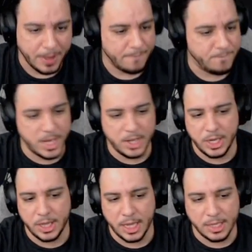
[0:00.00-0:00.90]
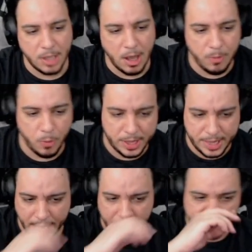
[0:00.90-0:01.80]
Finishing things off with
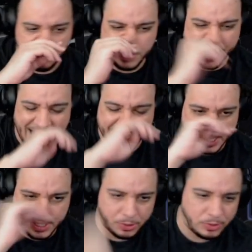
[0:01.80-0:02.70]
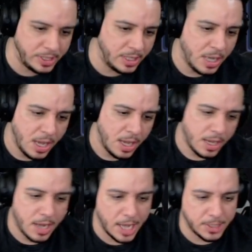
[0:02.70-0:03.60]
that nice and juicy
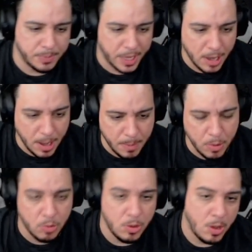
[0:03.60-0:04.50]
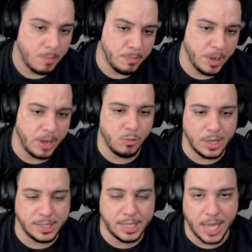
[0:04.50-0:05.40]
Cosmic Combo, but
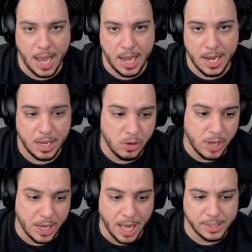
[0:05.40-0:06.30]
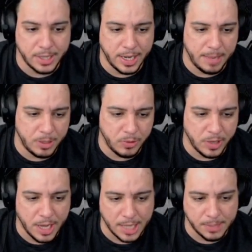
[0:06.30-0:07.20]
once again, you can alternate
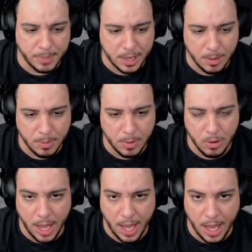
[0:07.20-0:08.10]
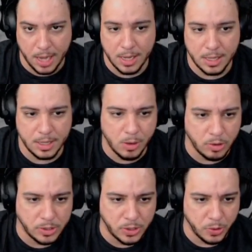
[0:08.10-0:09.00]
between Cosmic Combo and the
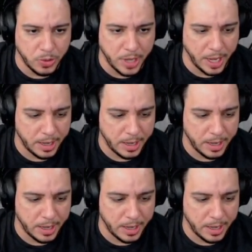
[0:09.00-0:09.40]
Corkscrew Kick.